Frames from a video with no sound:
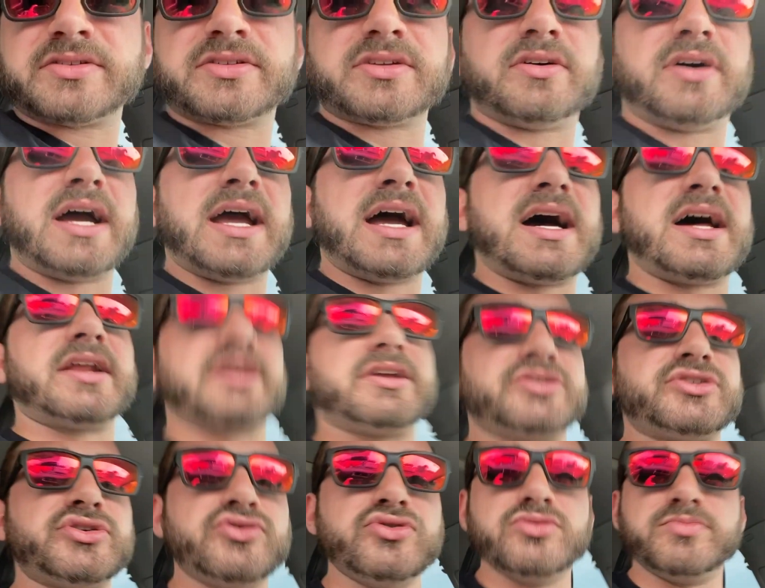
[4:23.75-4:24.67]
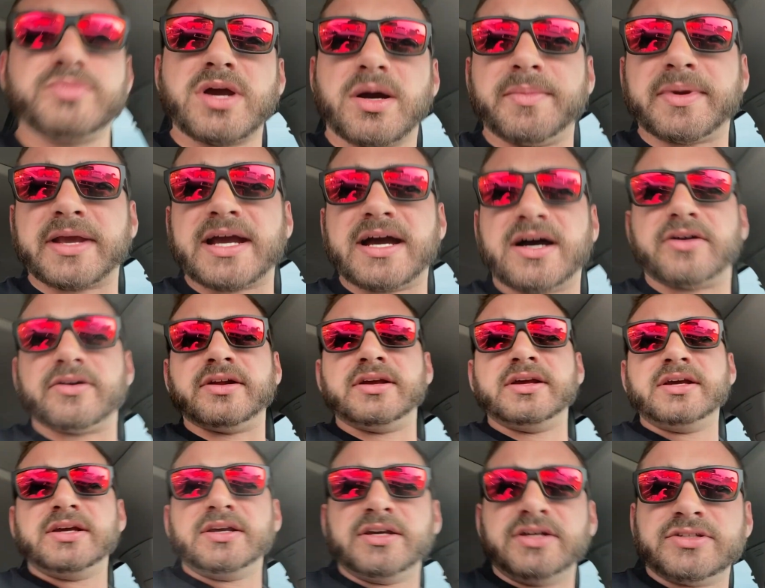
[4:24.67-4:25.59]
So I had a tube coming out.
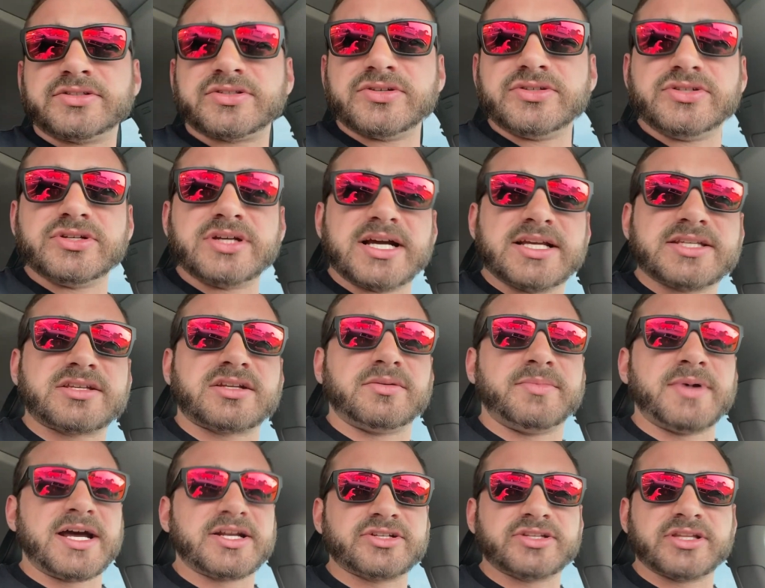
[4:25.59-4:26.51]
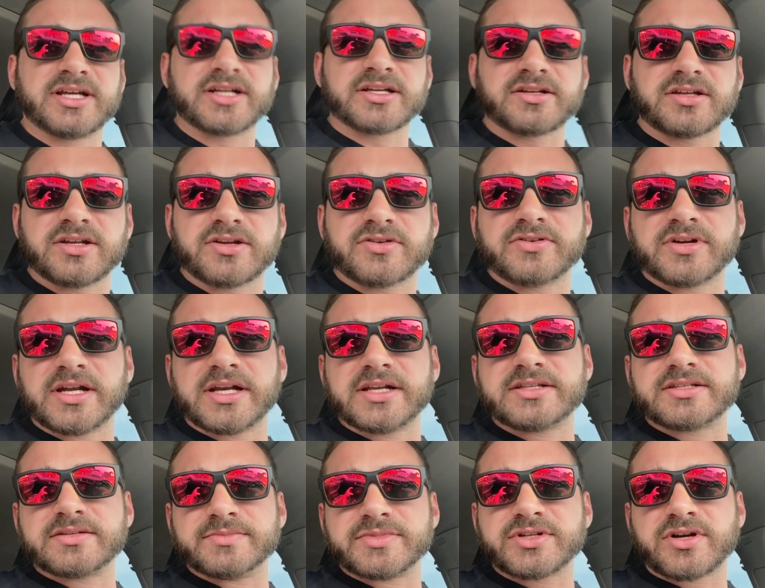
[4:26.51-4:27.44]
So as you guys can imagine, that
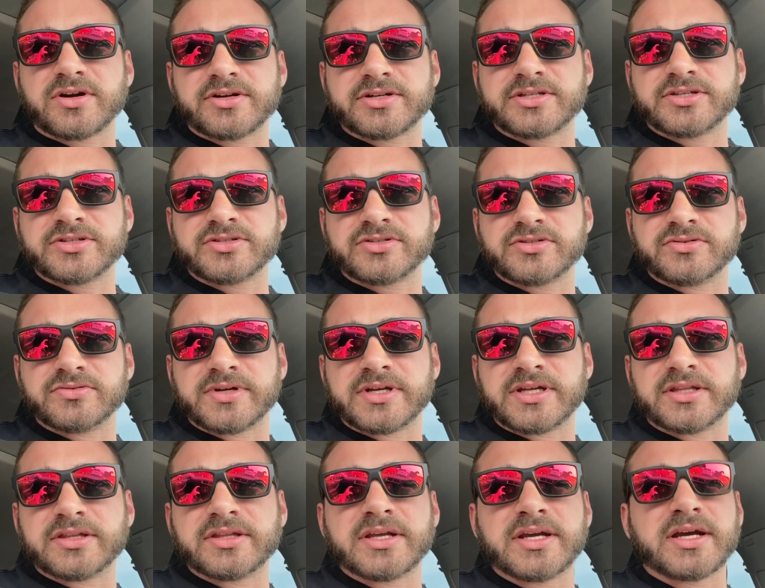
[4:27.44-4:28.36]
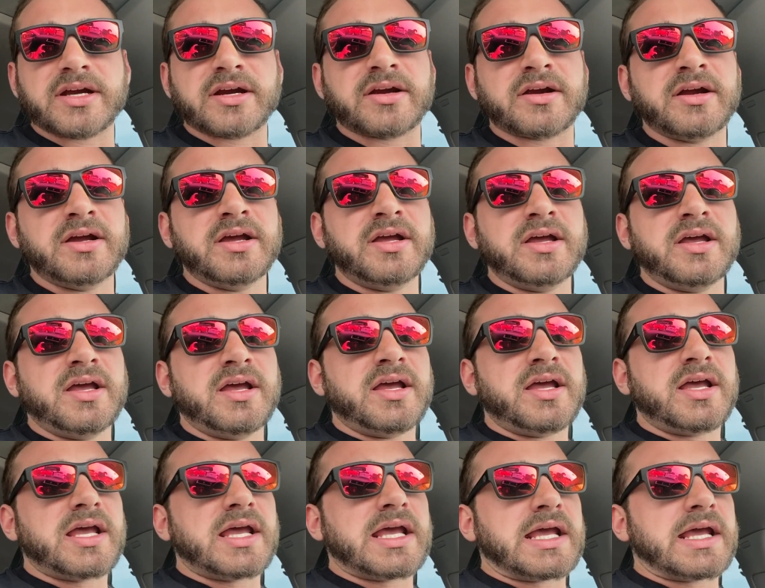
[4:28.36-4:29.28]
created some scar tissue in there
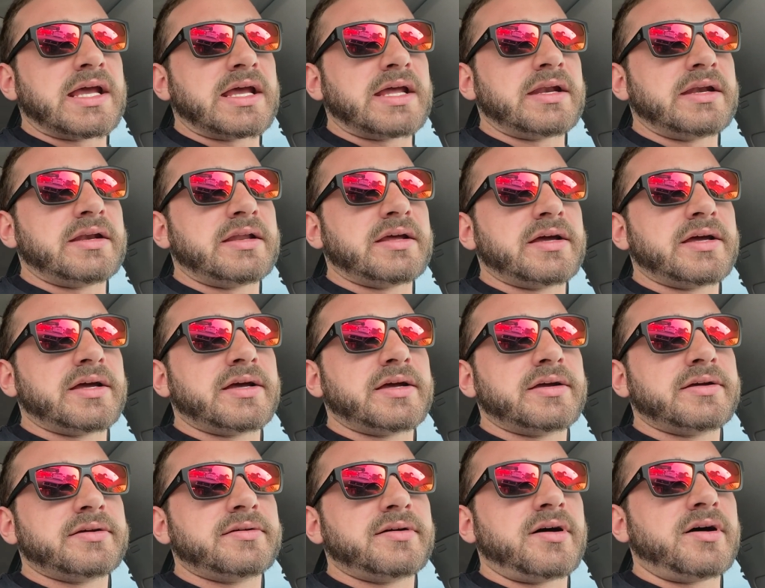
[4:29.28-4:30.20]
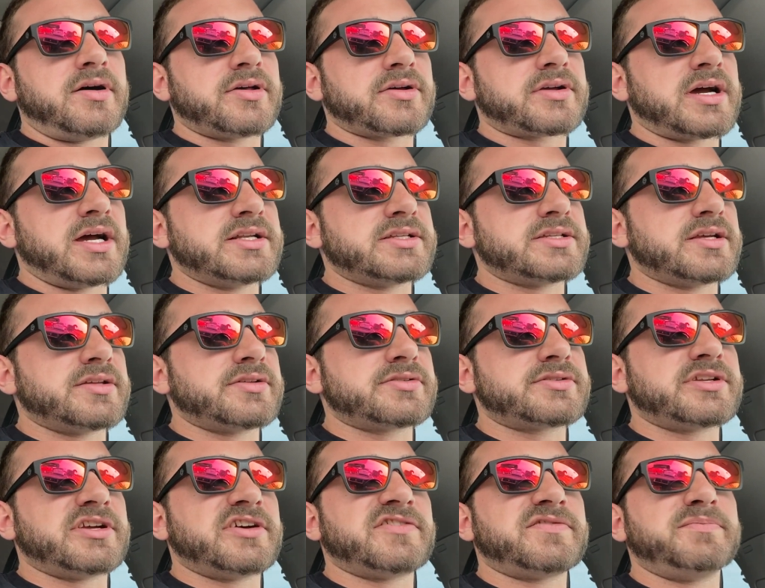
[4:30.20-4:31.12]
and all kinds of other
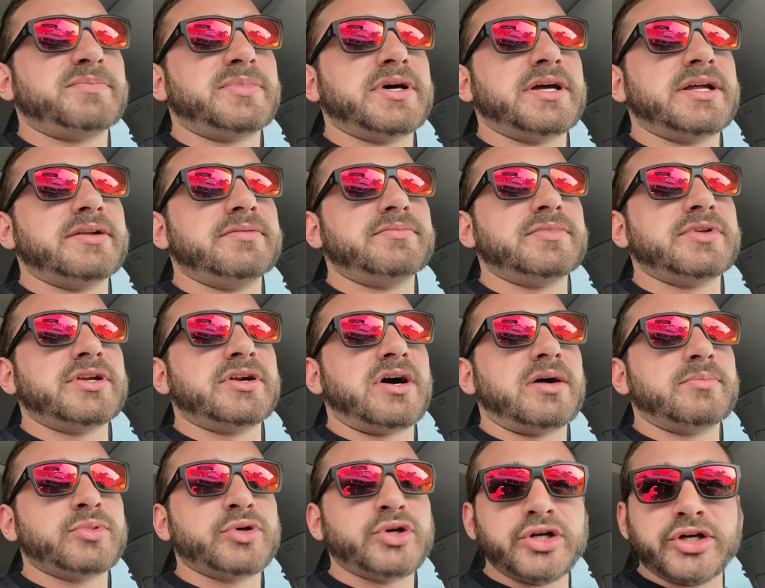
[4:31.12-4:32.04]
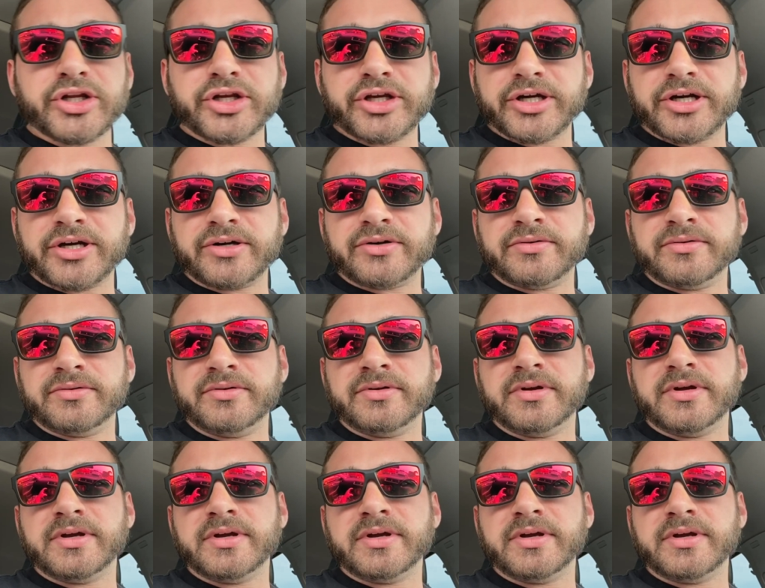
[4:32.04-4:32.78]
stuff. But, I'm good to go.